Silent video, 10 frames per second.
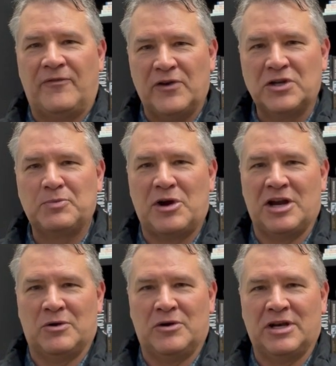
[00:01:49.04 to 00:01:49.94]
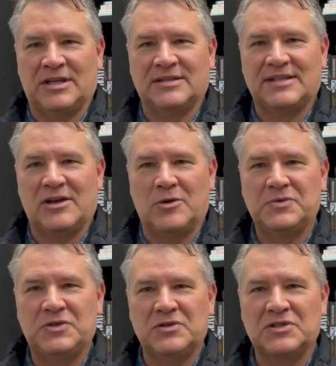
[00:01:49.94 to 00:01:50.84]
first priority is to
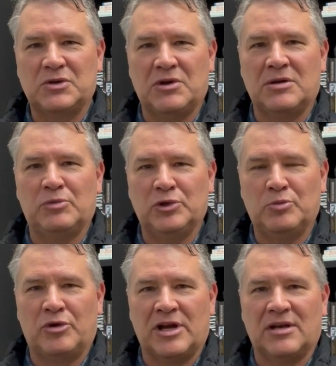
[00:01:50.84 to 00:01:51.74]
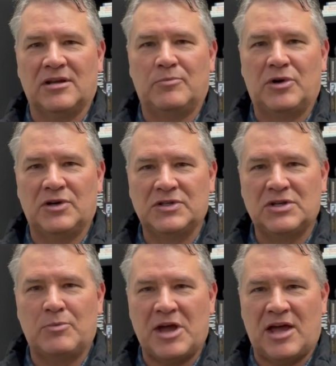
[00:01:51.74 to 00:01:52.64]
help students create a blueprint, a
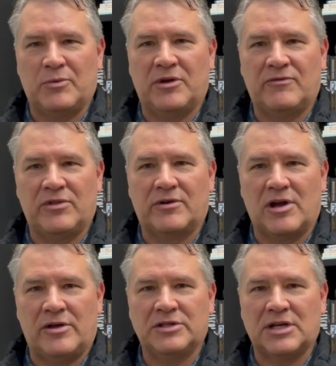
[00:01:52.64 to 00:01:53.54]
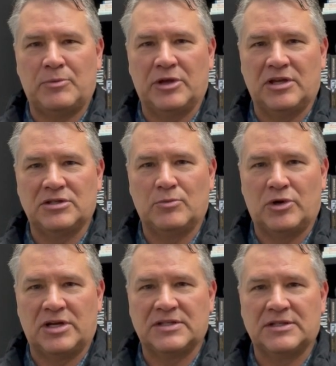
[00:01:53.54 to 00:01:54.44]
personal pathway for their college application
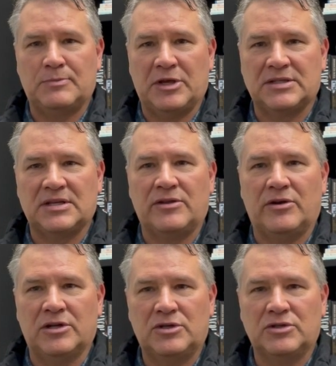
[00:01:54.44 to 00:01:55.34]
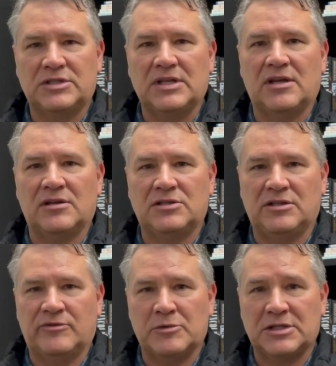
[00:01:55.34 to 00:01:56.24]
process based on their interests and
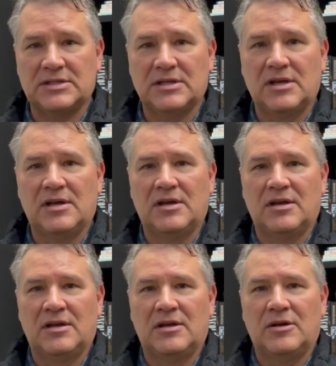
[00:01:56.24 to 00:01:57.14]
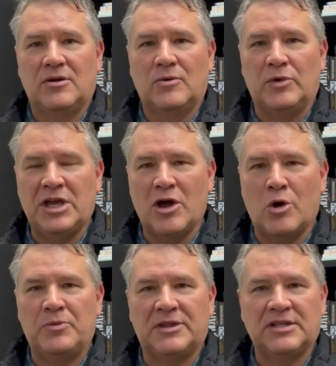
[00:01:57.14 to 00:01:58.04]
achievements. We
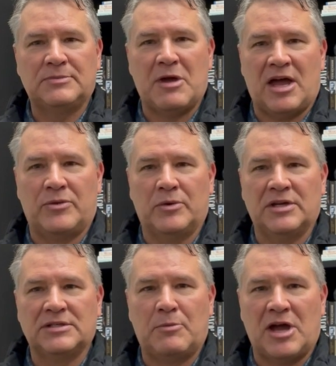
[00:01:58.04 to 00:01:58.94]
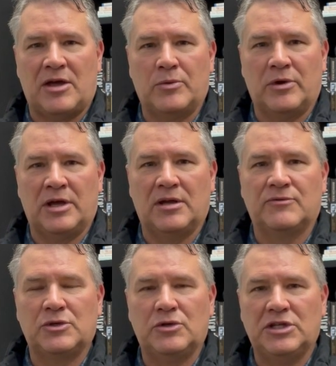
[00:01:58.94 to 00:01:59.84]
hope that this pathway is a pathway of
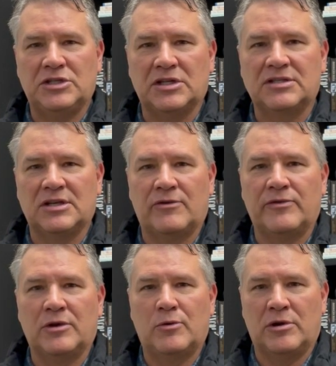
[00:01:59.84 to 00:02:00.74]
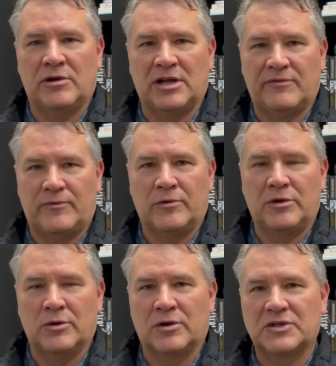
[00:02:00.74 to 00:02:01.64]
strategic self-inquiry for
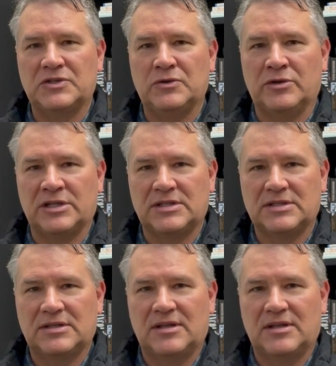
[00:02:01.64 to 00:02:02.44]
York students."